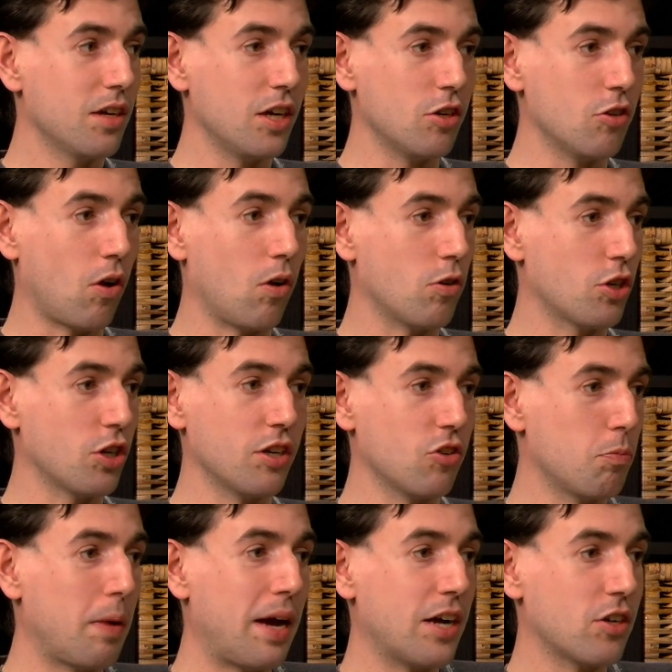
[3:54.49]
indulge in
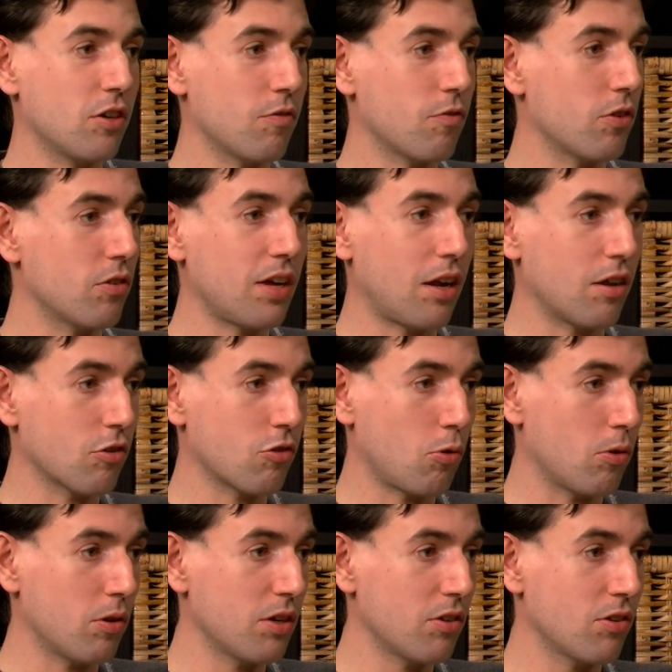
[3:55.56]
his passion for telling
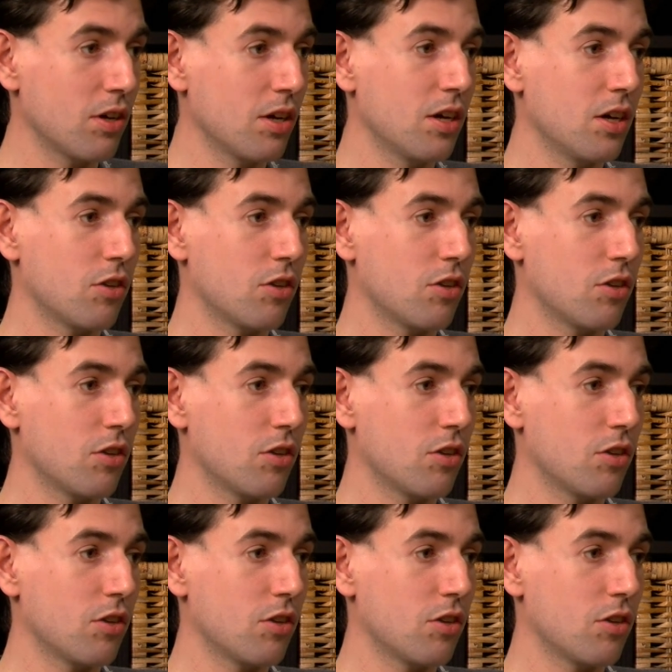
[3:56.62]
stories,